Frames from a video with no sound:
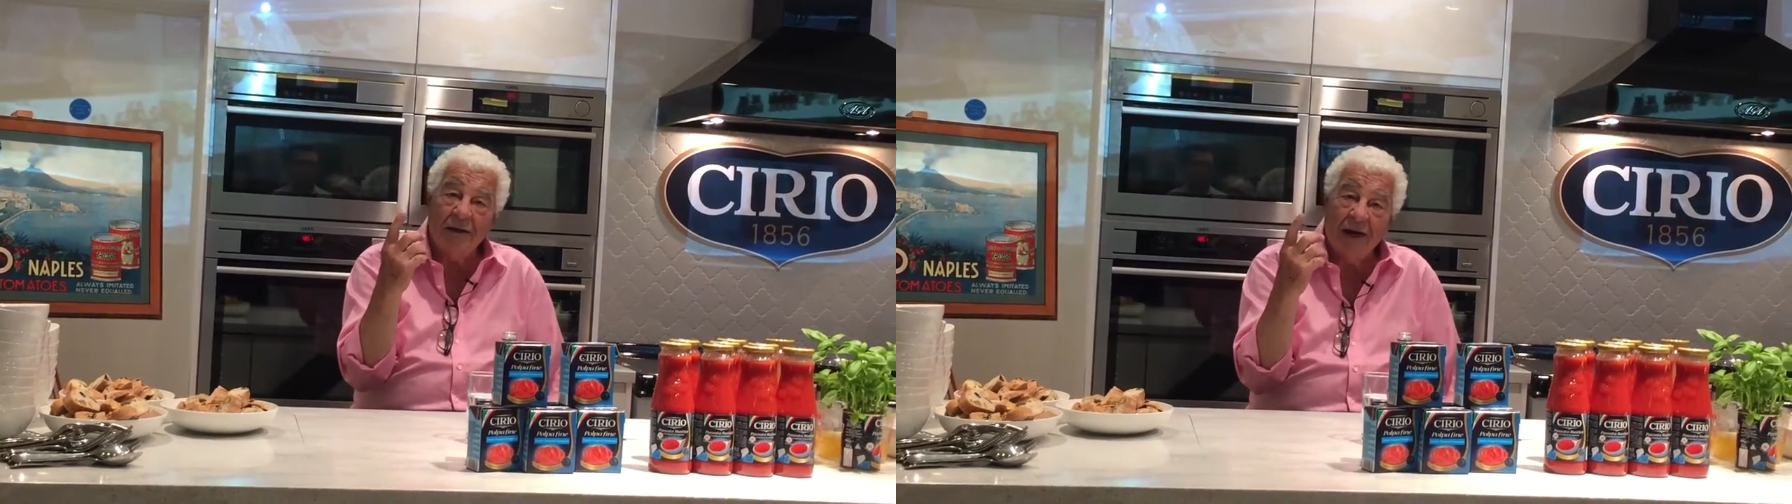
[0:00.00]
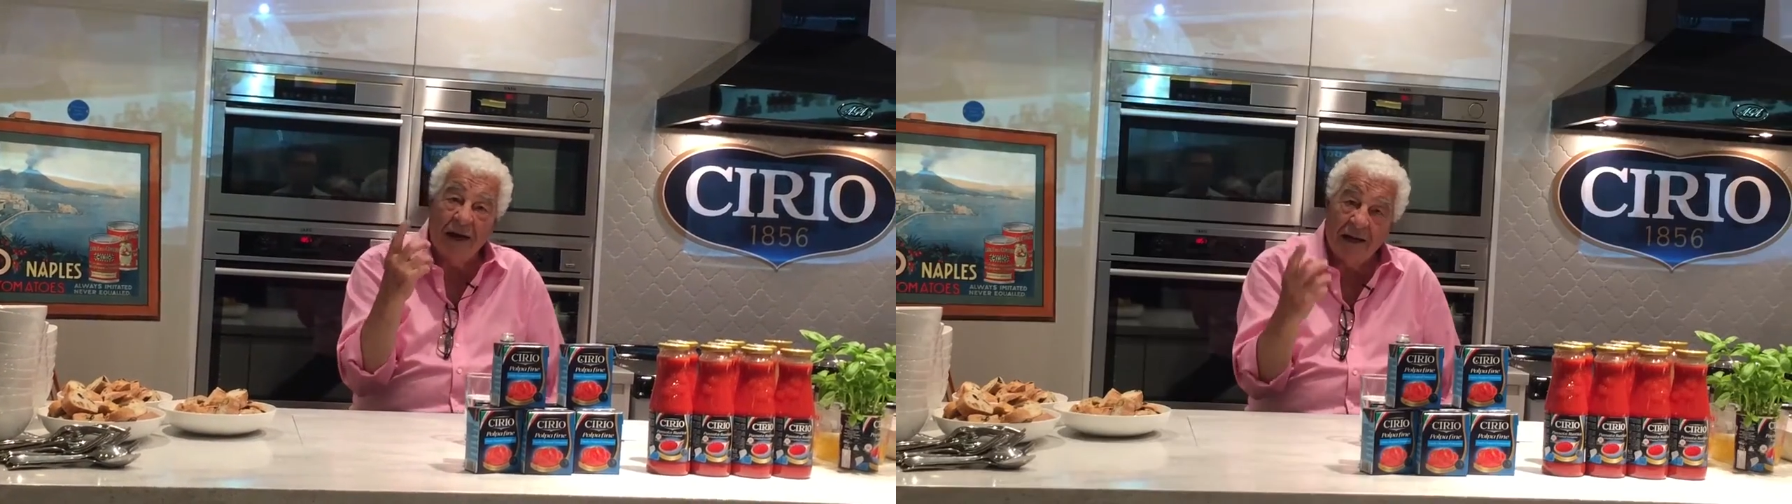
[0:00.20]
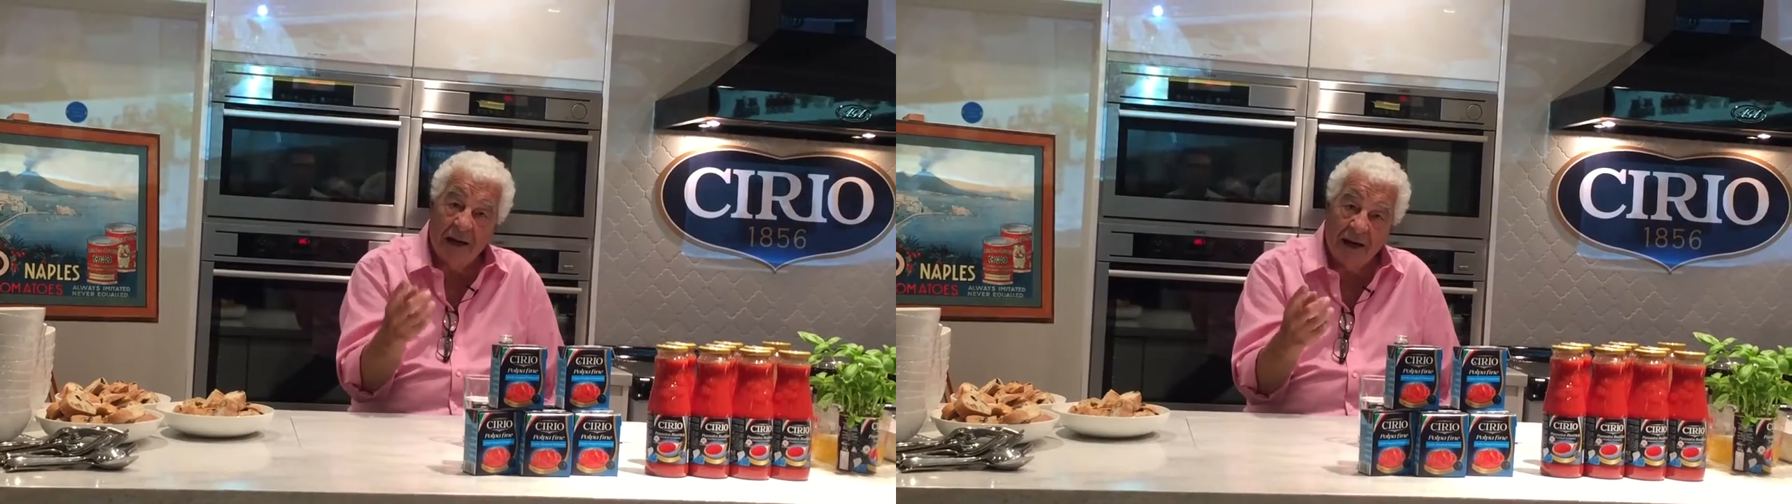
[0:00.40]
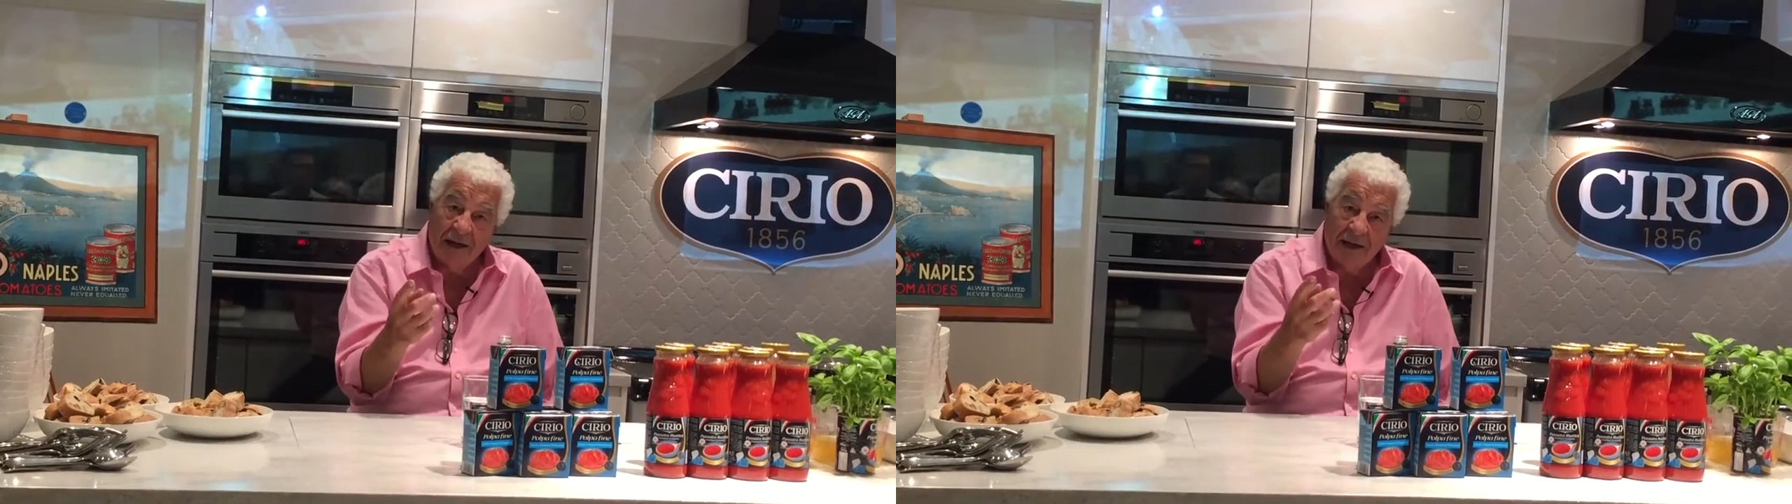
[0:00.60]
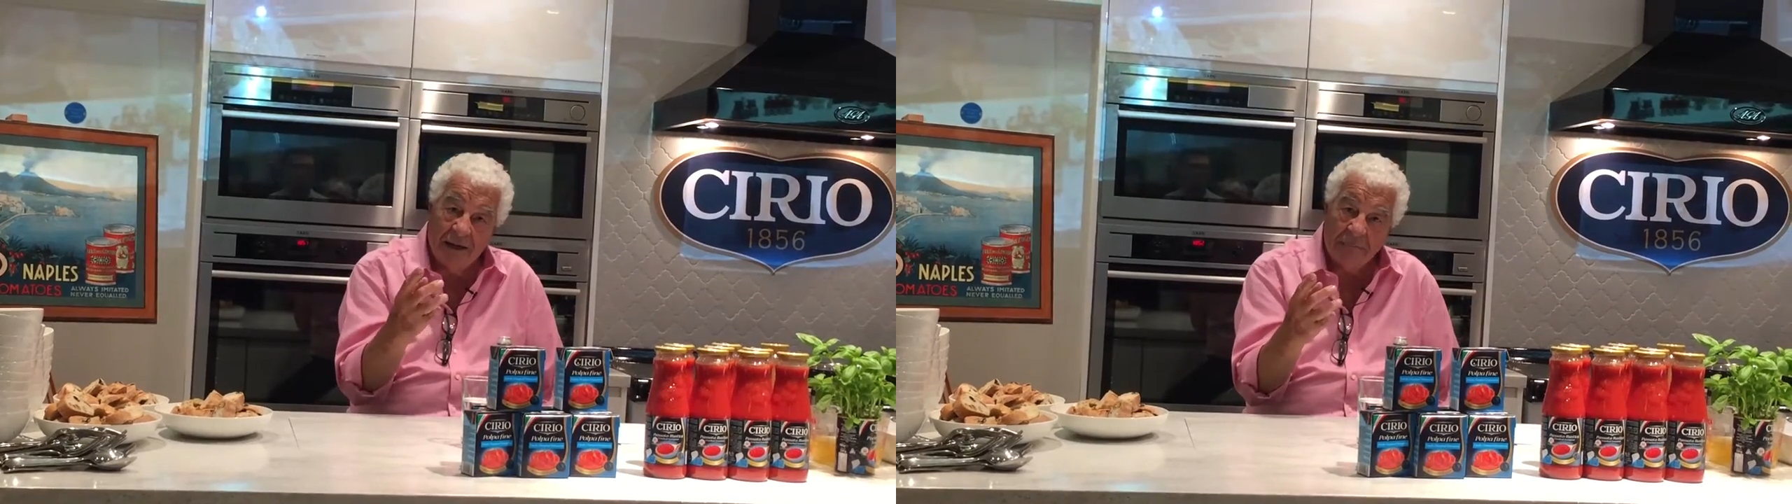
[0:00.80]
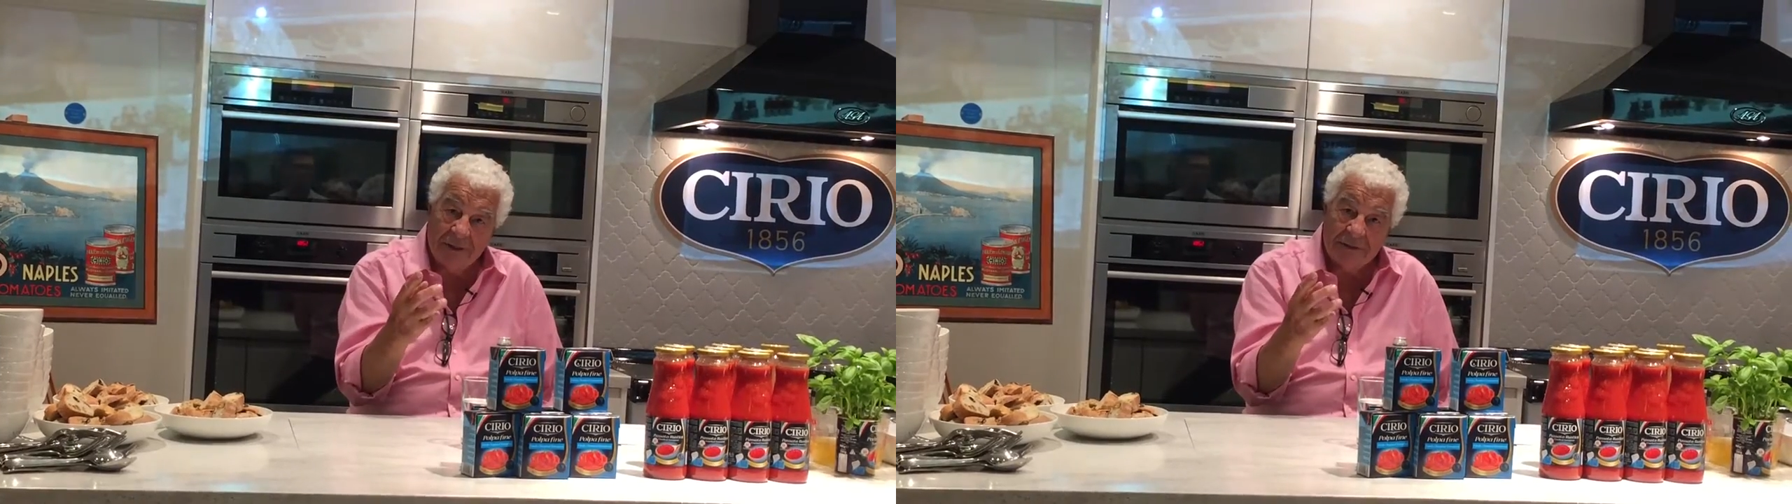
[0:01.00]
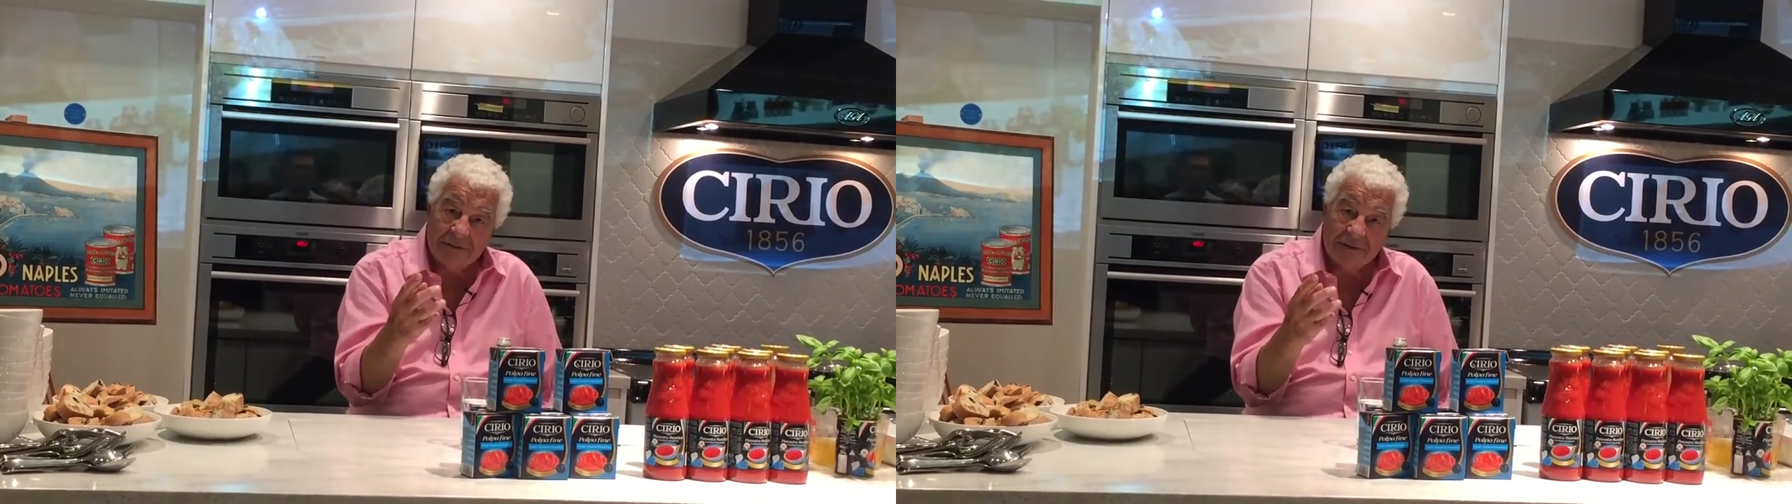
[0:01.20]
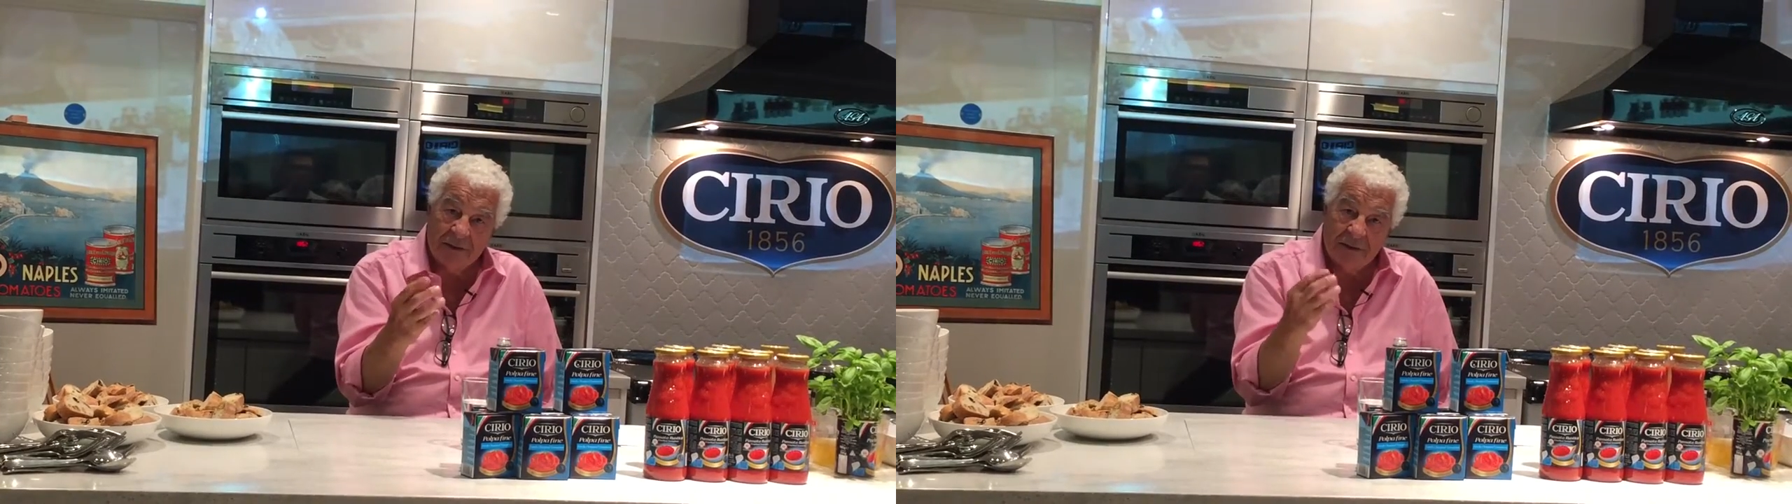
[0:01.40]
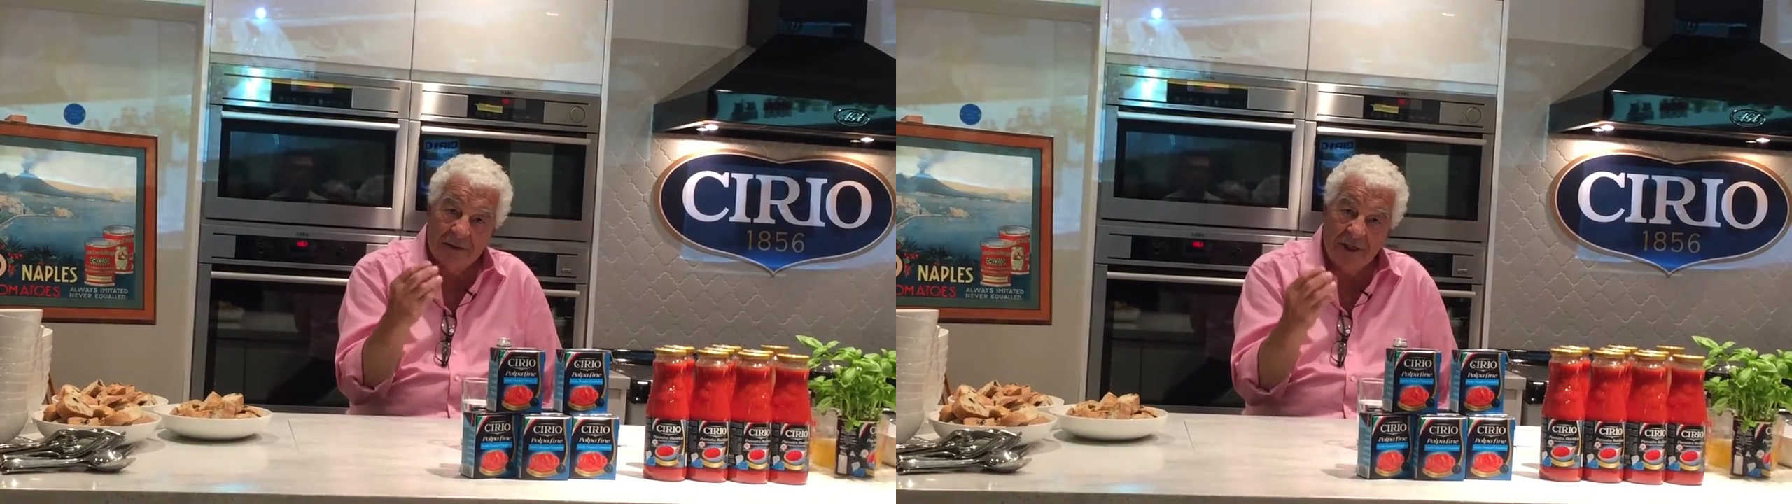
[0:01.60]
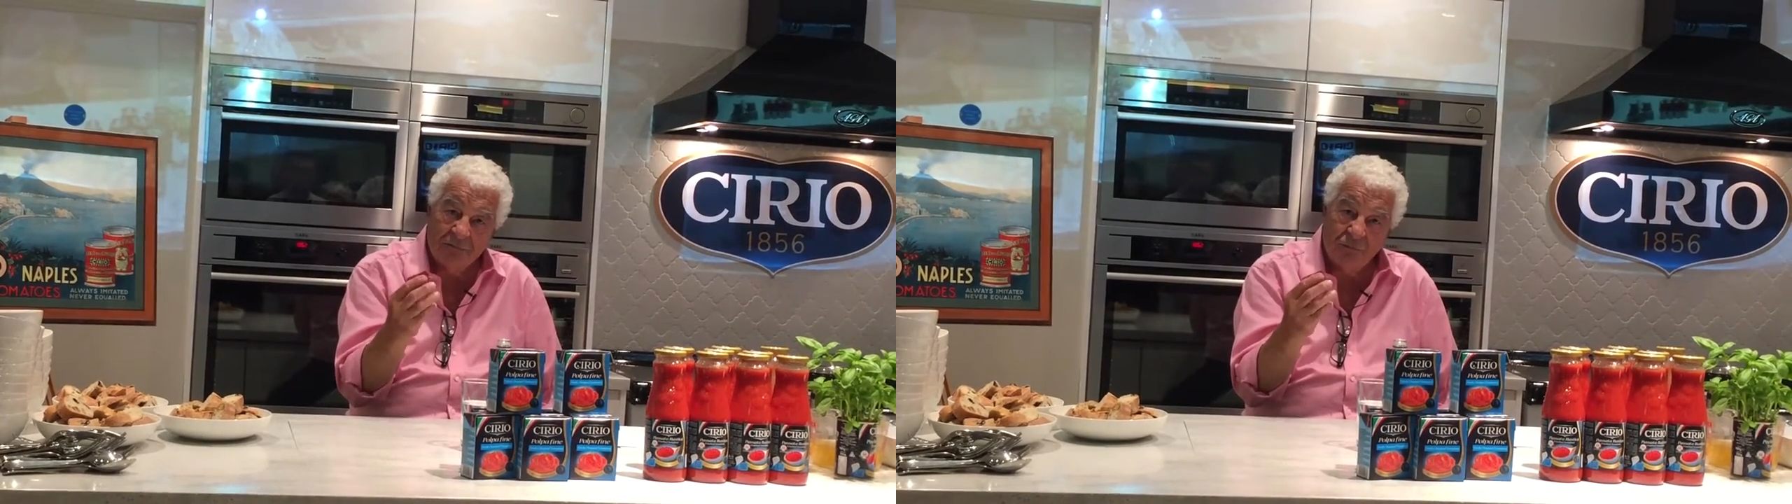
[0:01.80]
element in
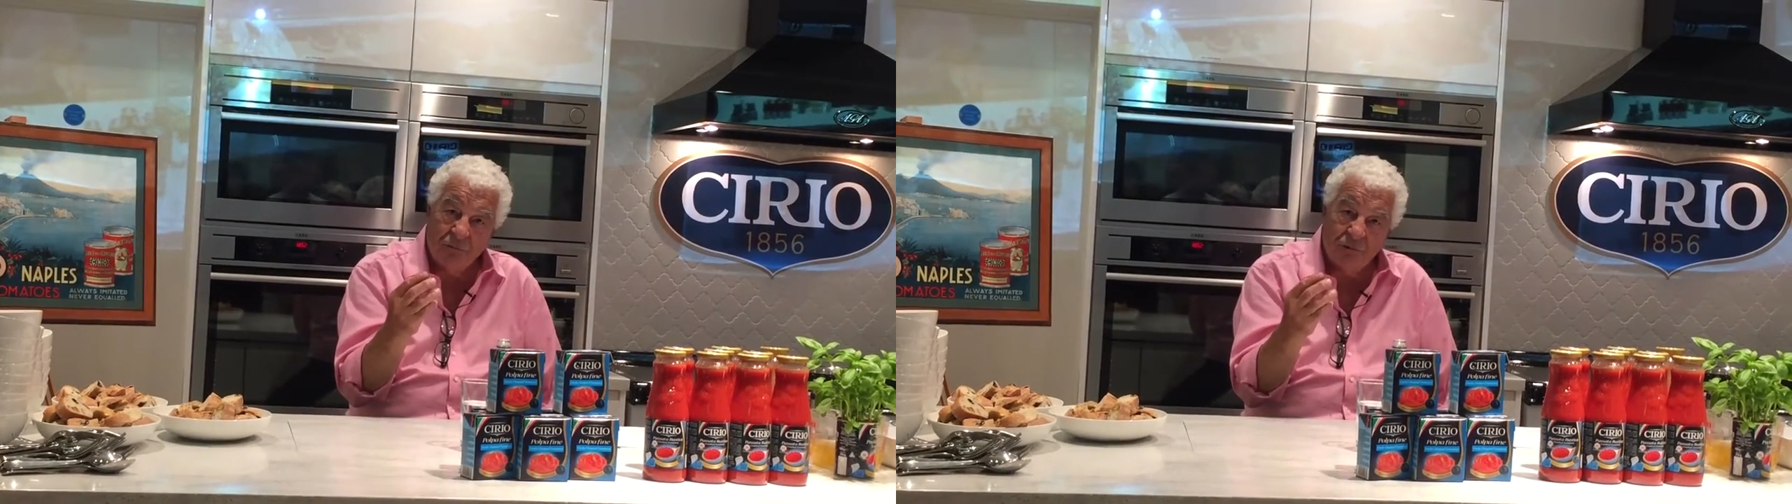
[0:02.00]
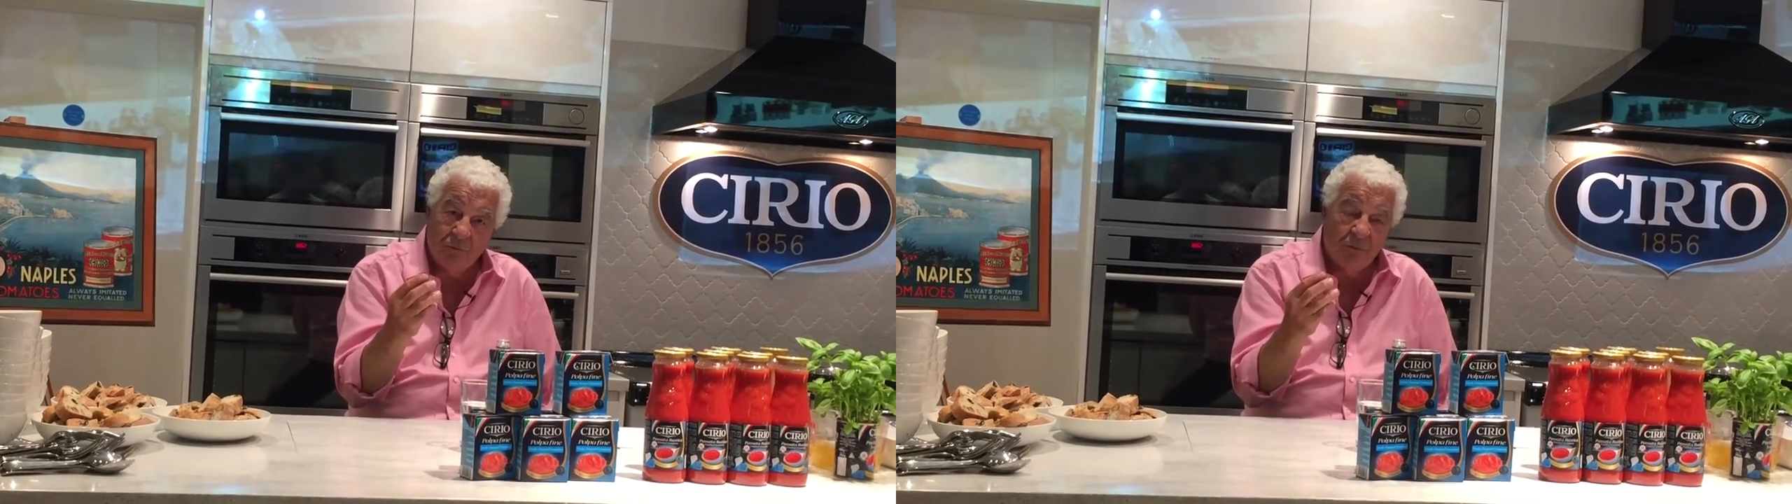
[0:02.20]
their food